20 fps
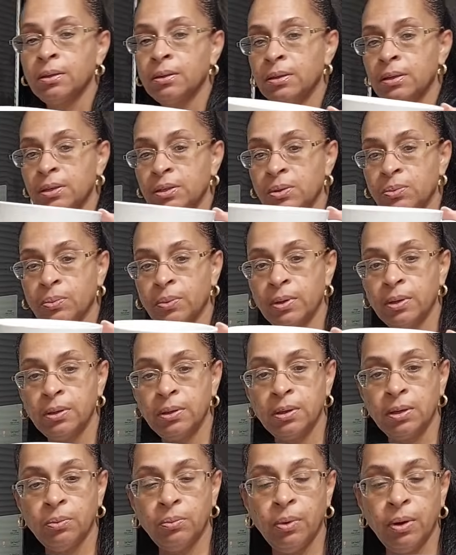This one,
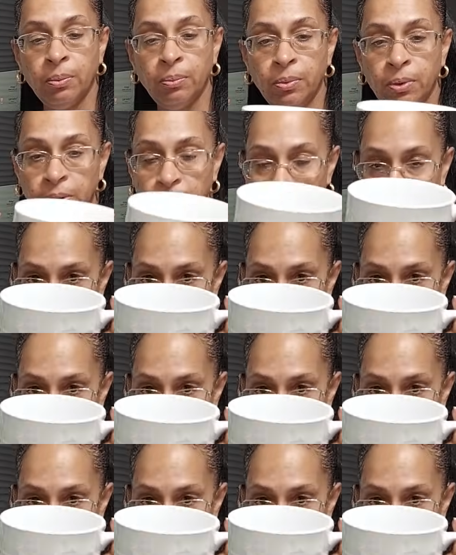the one with